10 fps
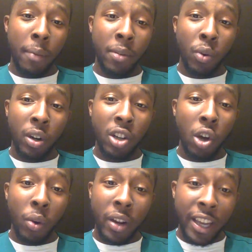You want to
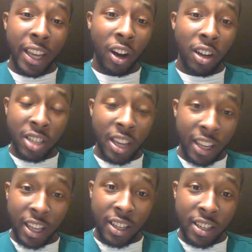know what an ER
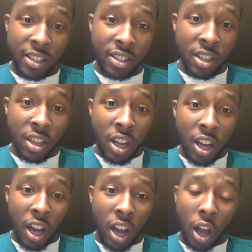tech is.
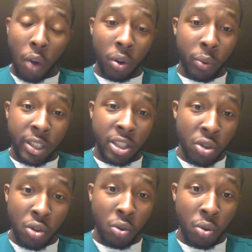What do we
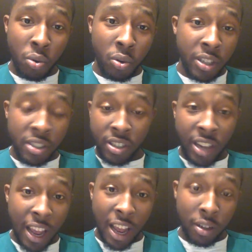do? This and
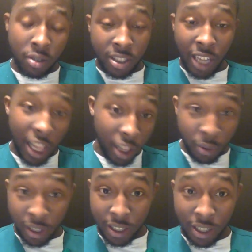that.
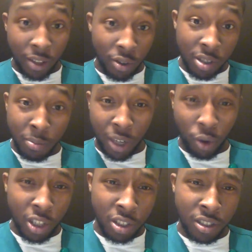Salary. I know it's a big
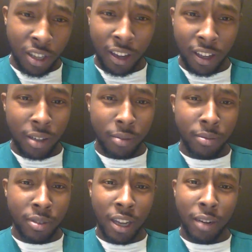question that
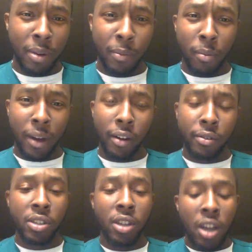comes out of people's
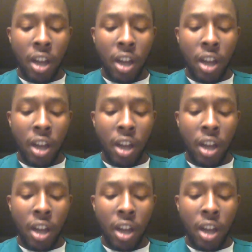mouths.